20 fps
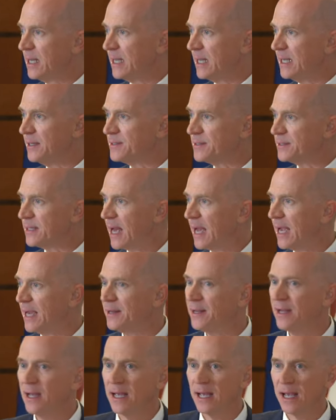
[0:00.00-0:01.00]

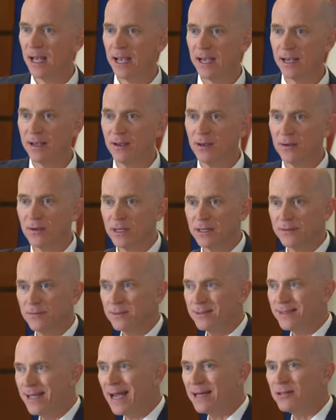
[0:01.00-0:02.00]
inside a kind
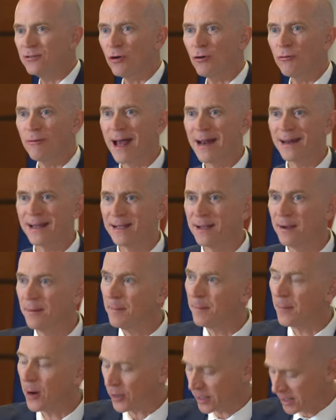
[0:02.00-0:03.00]
of technocratic
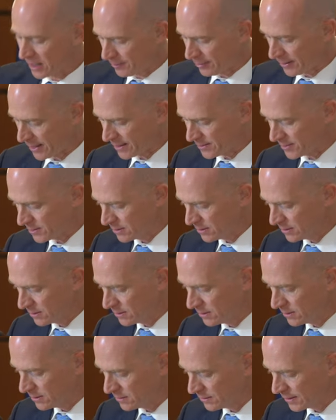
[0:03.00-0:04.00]
marketplace,
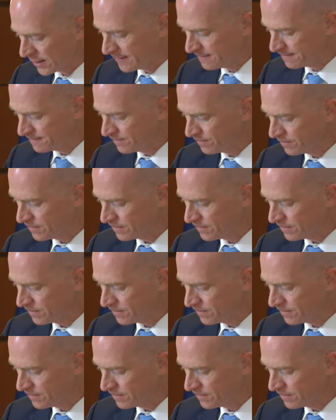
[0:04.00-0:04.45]
right?